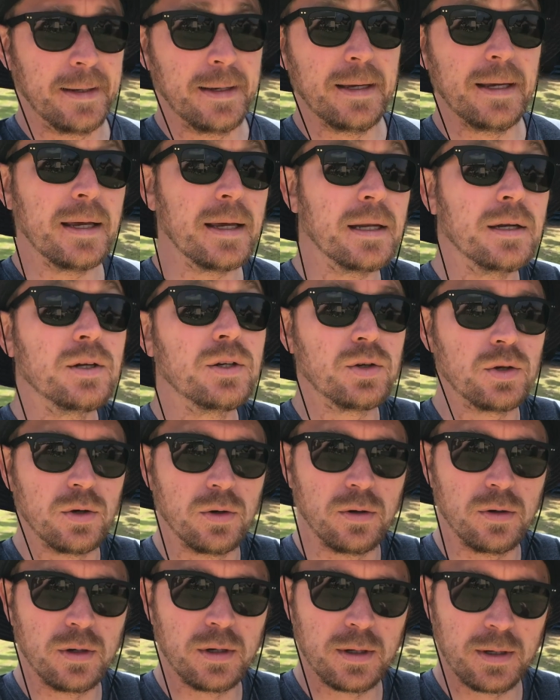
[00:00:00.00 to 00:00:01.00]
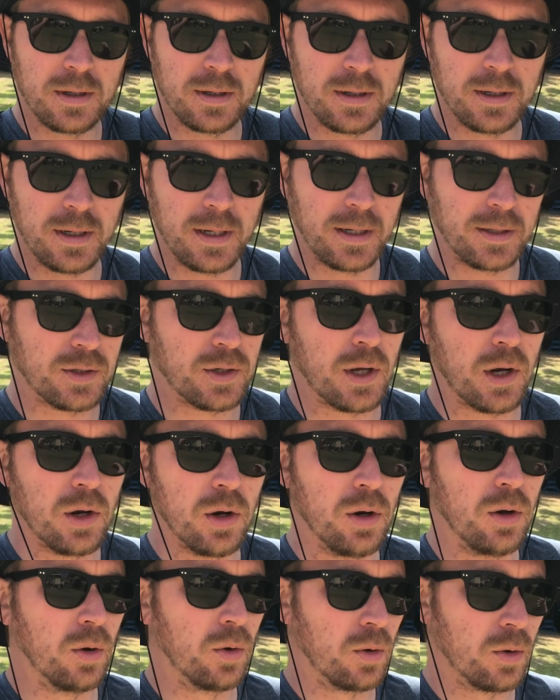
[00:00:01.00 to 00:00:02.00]
into its
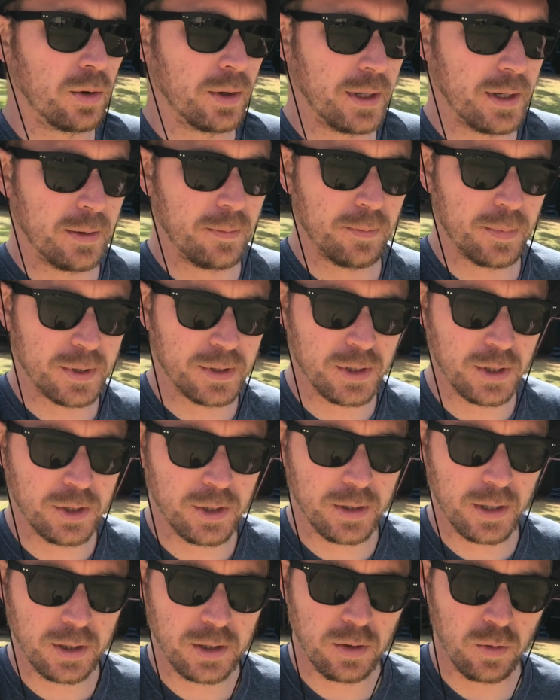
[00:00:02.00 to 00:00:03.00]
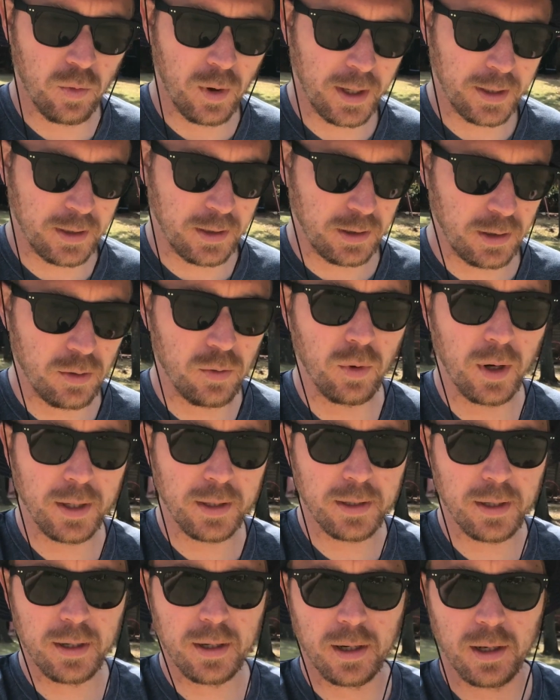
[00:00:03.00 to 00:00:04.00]
lawn position that you want. You
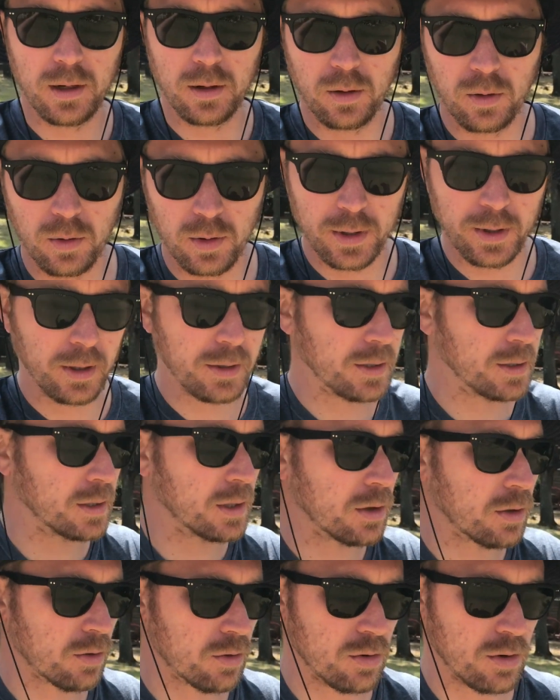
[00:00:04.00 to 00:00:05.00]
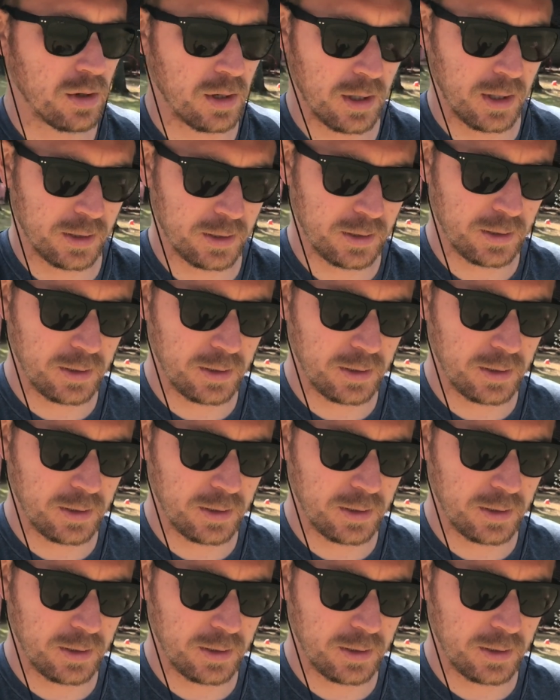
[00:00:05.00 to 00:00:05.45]
want a lawn, not just grass.